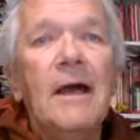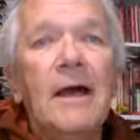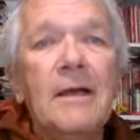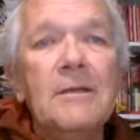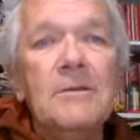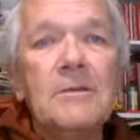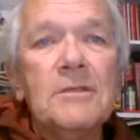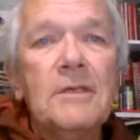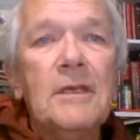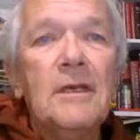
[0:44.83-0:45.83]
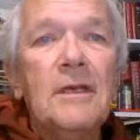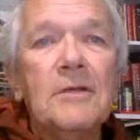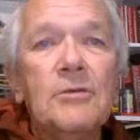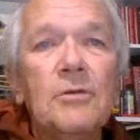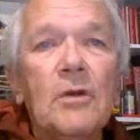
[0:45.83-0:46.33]
you'll see
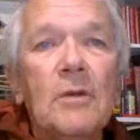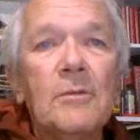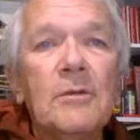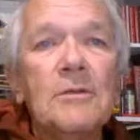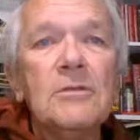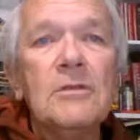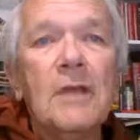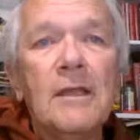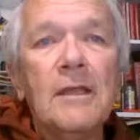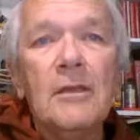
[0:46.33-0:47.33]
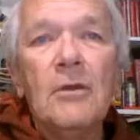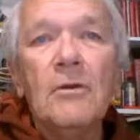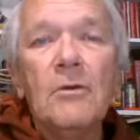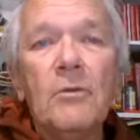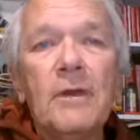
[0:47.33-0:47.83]
two orbitals. The
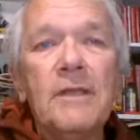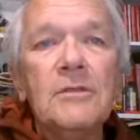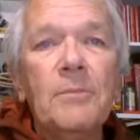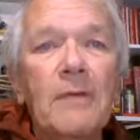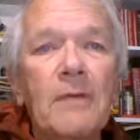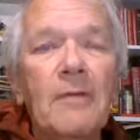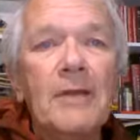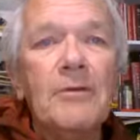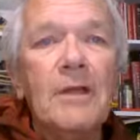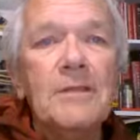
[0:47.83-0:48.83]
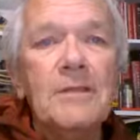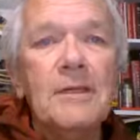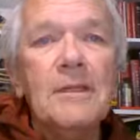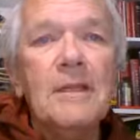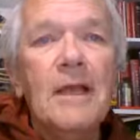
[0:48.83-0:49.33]
lower one has a pair of electrons in
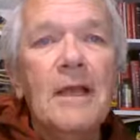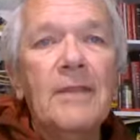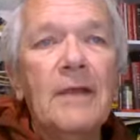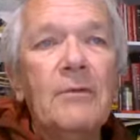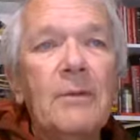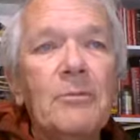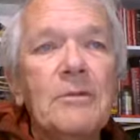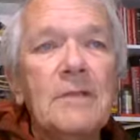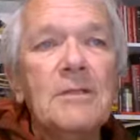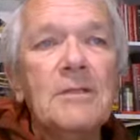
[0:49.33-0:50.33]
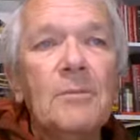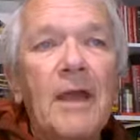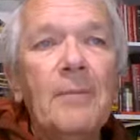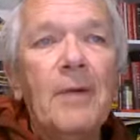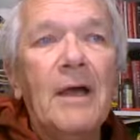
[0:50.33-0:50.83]
it. That represents the
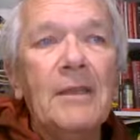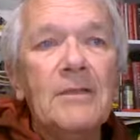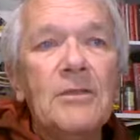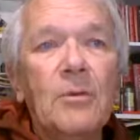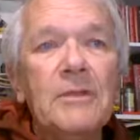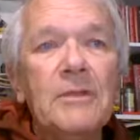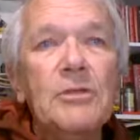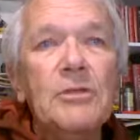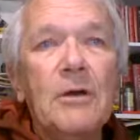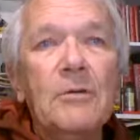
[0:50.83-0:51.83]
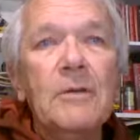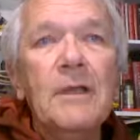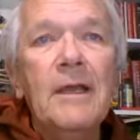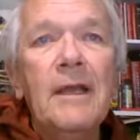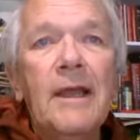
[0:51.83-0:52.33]
pi bond. That's the one that's shown.
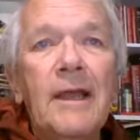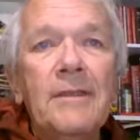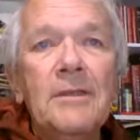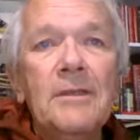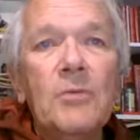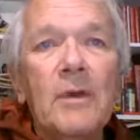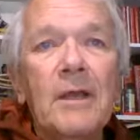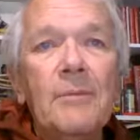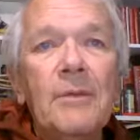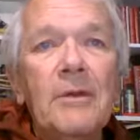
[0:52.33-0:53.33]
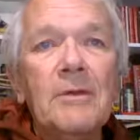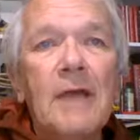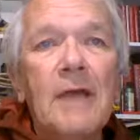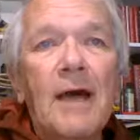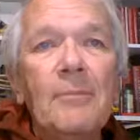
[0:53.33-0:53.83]
And then this one up here at
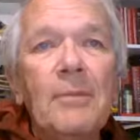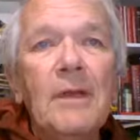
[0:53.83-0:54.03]
top